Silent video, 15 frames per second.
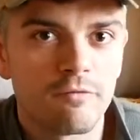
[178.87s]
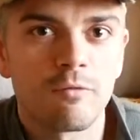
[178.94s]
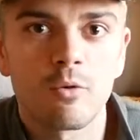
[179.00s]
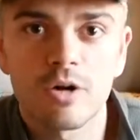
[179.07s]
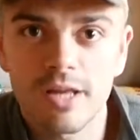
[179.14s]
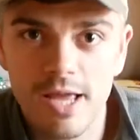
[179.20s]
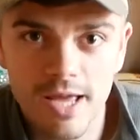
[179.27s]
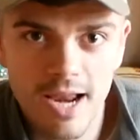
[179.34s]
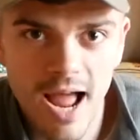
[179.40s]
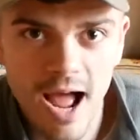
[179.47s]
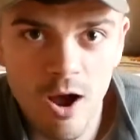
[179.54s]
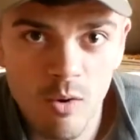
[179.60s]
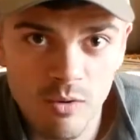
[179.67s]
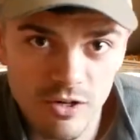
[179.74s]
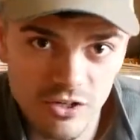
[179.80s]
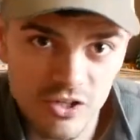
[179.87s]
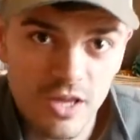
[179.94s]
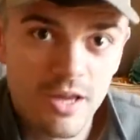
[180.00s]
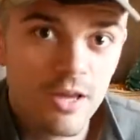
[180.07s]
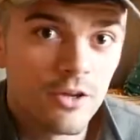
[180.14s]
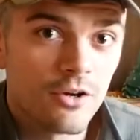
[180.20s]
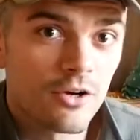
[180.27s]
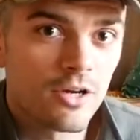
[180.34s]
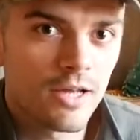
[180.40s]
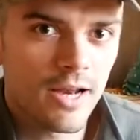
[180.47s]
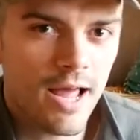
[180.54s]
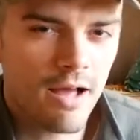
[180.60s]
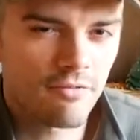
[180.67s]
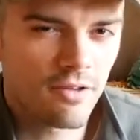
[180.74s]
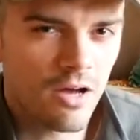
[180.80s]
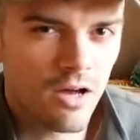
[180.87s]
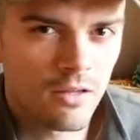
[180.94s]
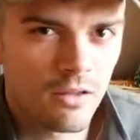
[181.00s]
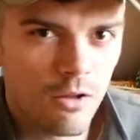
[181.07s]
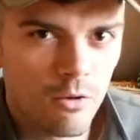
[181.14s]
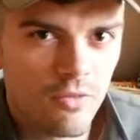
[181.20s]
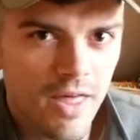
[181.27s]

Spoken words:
48 hours. You're going to have to unload